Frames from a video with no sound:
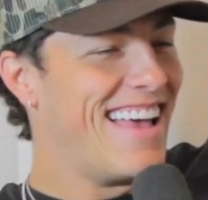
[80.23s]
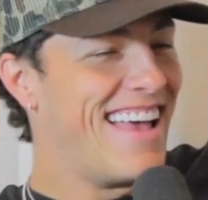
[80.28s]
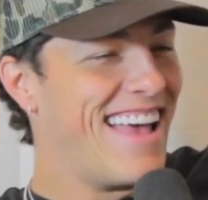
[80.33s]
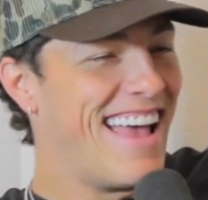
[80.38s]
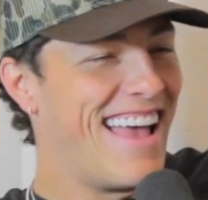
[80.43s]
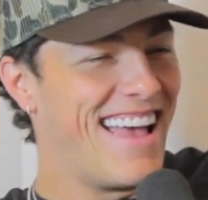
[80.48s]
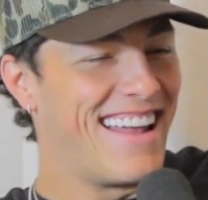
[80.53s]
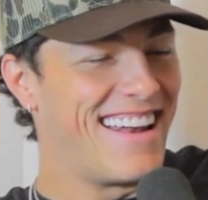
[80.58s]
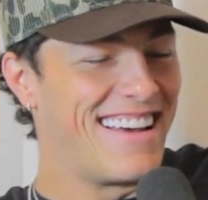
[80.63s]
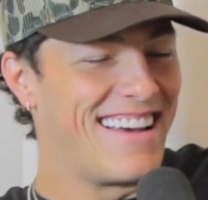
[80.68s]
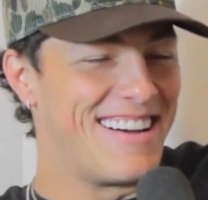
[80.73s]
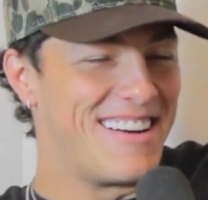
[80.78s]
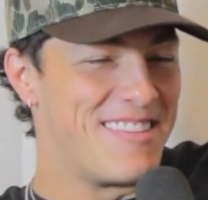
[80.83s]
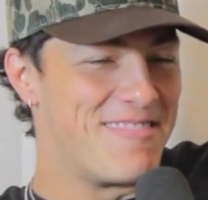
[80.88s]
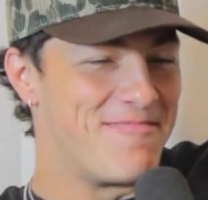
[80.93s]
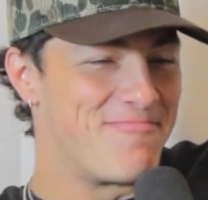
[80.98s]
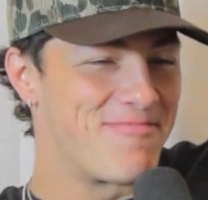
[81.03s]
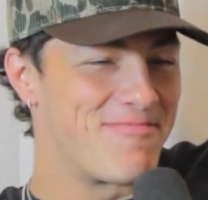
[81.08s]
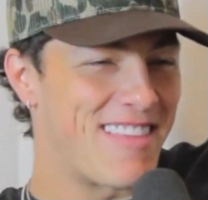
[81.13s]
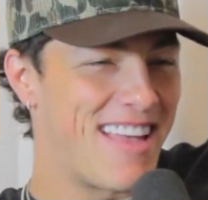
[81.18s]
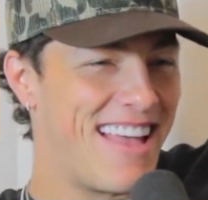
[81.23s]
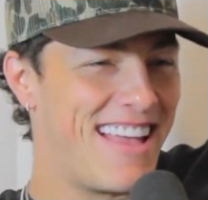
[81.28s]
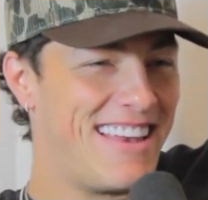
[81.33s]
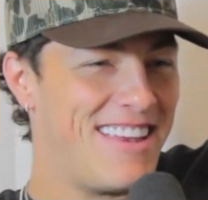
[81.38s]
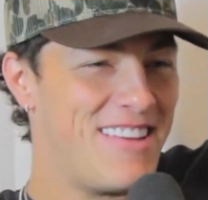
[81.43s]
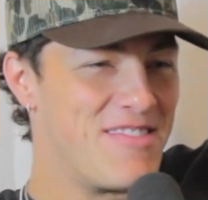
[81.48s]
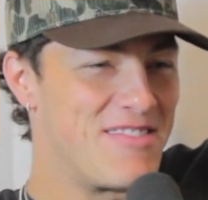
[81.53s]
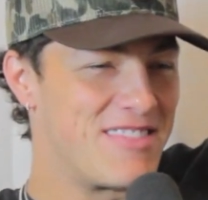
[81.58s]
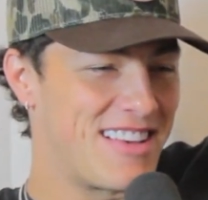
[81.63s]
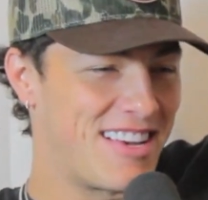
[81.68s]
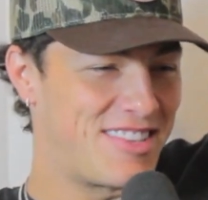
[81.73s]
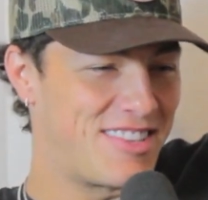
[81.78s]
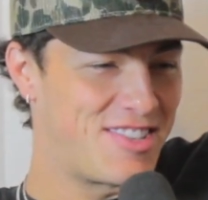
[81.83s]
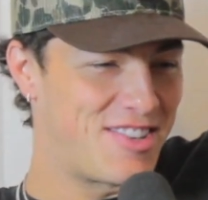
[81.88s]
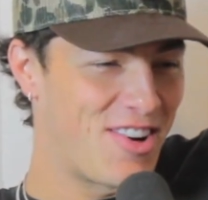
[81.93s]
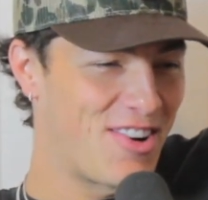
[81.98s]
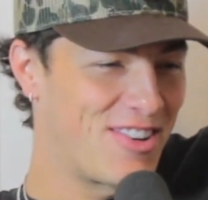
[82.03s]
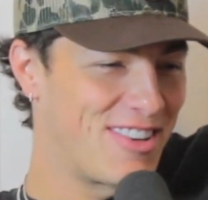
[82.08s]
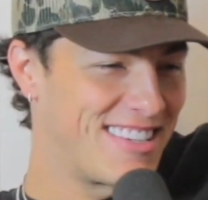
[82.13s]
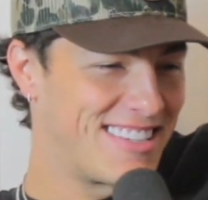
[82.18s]
yeah, yeah, And um and he was like
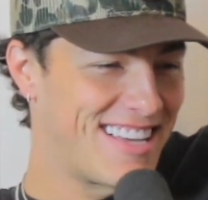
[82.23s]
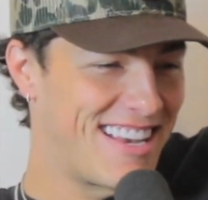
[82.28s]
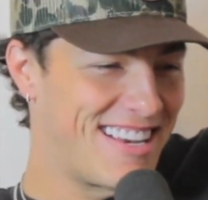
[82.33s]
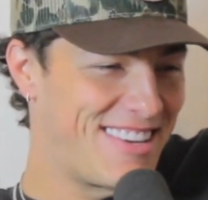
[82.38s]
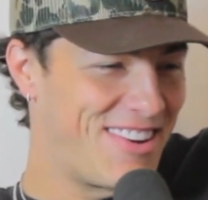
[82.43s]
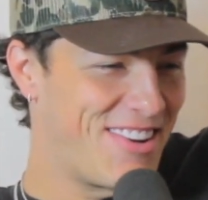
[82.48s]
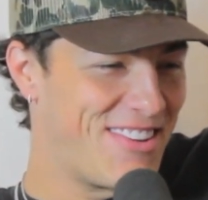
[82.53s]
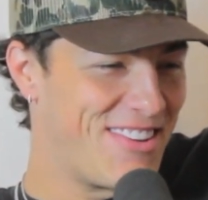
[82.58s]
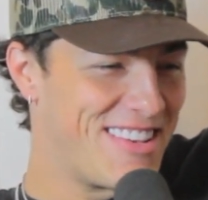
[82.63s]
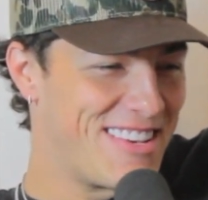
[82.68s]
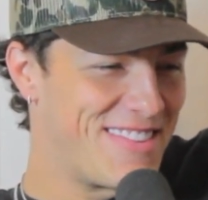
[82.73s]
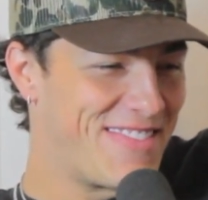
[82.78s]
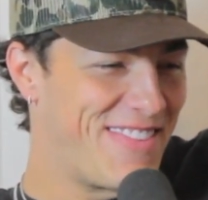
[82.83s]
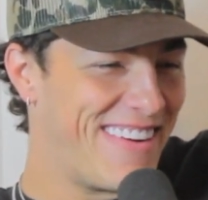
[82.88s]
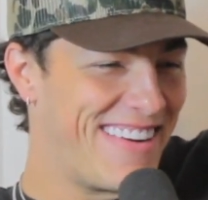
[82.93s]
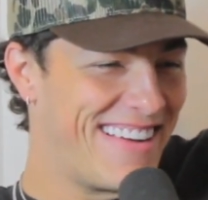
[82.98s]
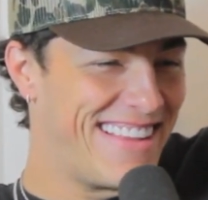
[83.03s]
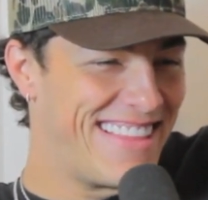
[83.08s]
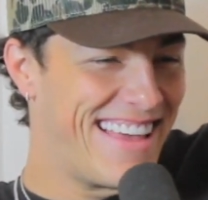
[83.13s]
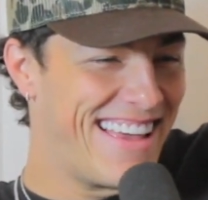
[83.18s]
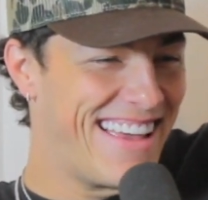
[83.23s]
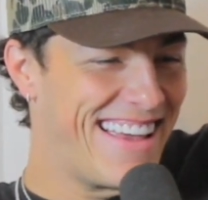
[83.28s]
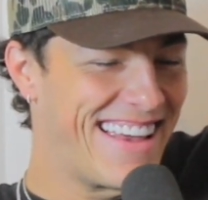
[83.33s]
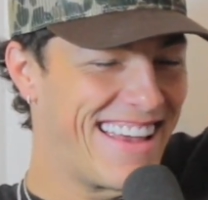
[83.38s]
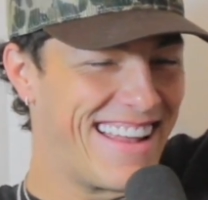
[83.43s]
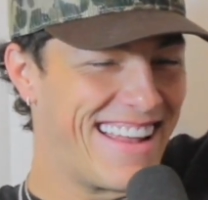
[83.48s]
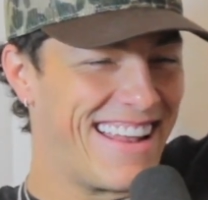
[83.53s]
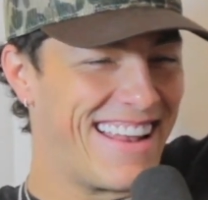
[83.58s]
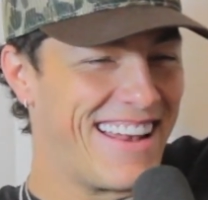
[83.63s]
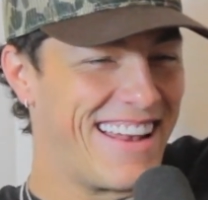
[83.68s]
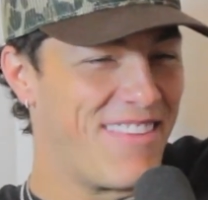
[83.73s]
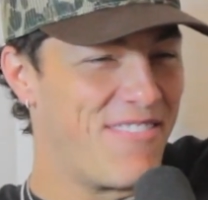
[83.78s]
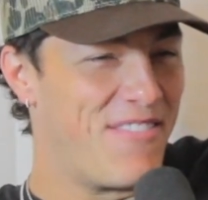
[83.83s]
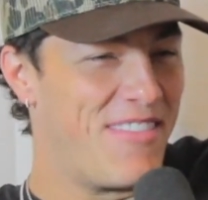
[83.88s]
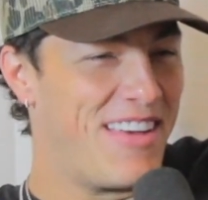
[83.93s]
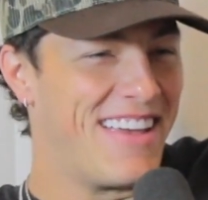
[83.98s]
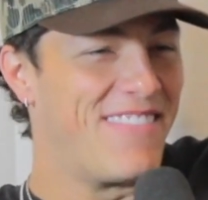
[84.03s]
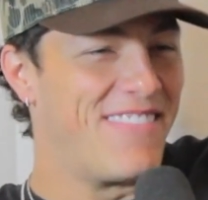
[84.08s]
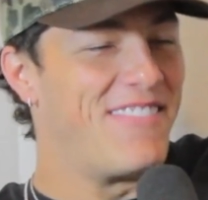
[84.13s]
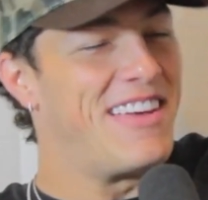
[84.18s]
shirtless, like doing this funny thing. And then
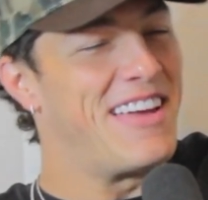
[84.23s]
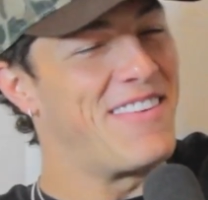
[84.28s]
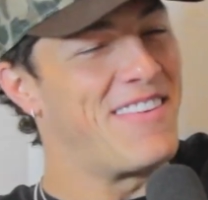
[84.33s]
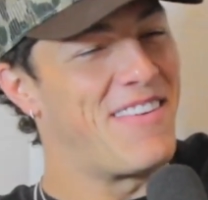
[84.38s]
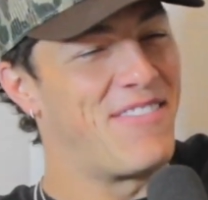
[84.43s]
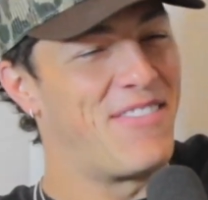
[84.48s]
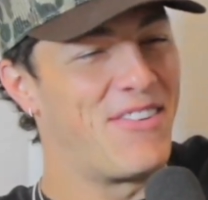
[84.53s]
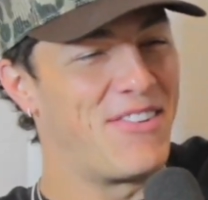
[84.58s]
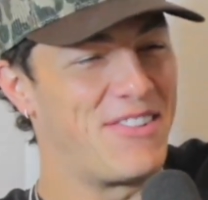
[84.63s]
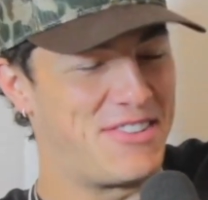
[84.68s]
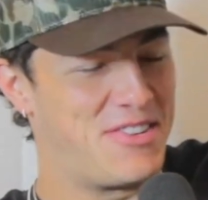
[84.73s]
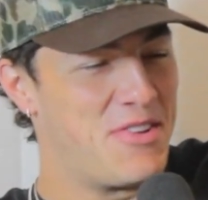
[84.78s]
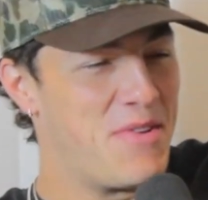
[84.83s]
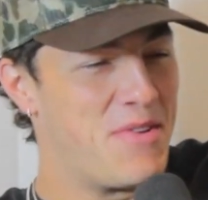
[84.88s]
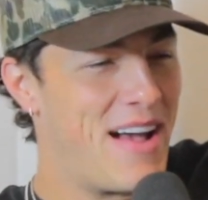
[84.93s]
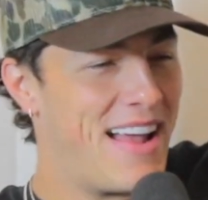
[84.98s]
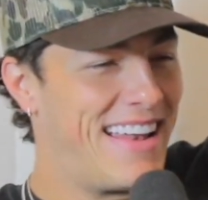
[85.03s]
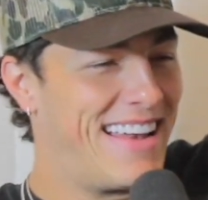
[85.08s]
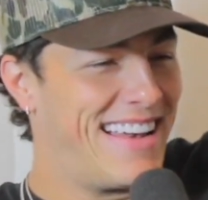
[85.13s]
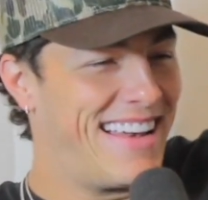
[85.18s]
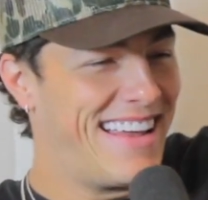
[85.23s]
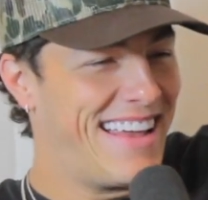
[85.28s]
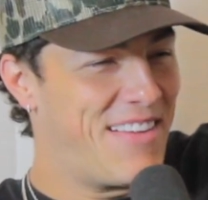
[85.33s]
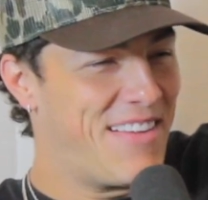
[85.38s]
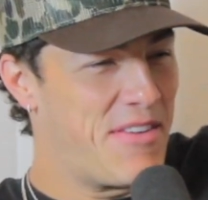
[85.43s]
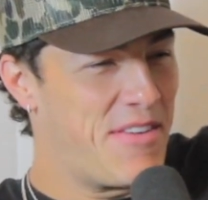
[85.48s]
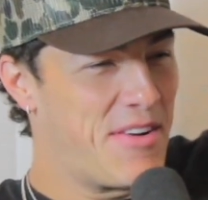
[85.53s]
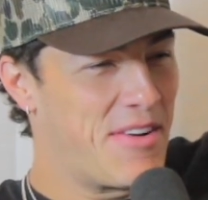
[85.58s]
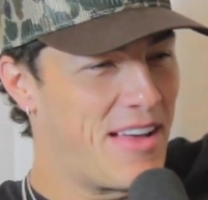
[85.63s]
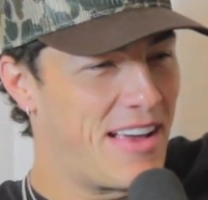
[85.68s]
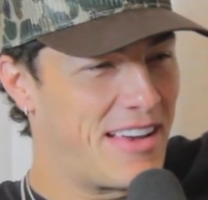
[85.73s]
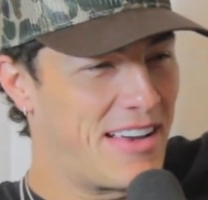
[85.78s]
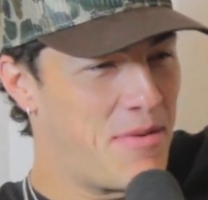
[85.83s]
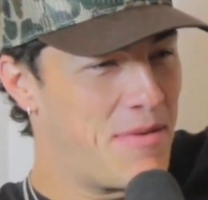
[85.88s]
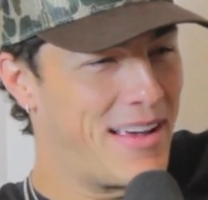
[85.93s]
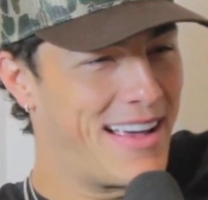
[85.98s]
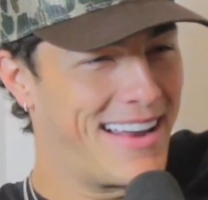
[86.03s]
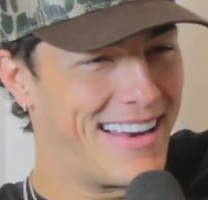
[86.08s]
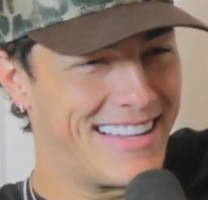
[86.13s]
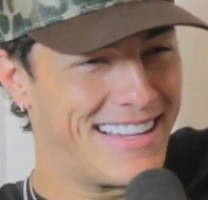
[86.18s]
me me and my boys do edit it and we were like, yo,
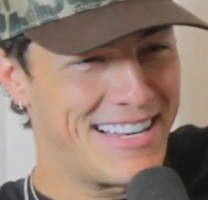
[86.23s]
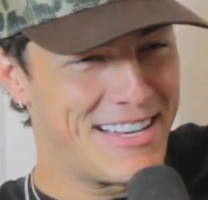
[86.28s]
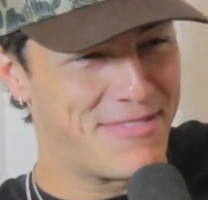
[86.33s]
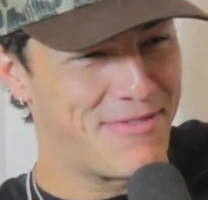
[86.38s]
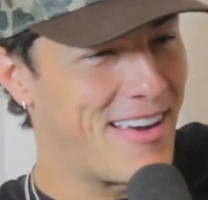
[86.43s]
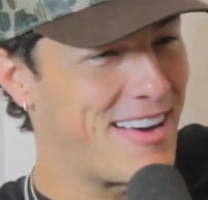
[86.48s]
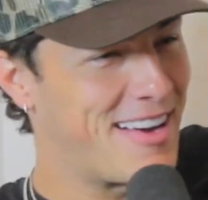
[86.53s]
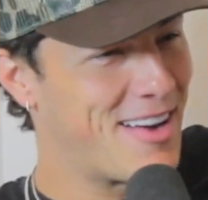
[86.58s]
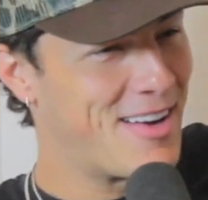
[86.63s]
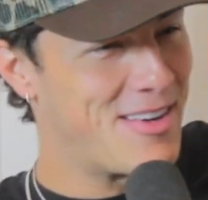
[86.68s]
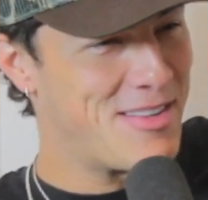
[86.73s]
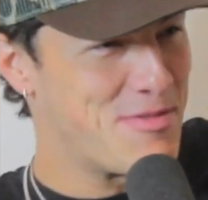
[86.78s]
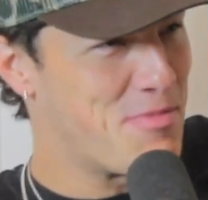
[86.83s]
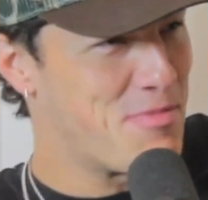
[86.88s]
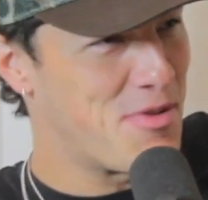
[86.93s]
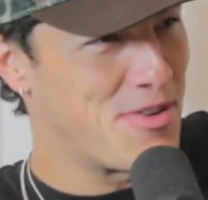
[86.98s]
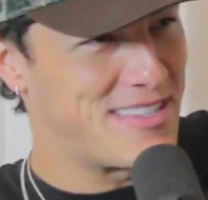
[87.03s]
we gotta get these fake country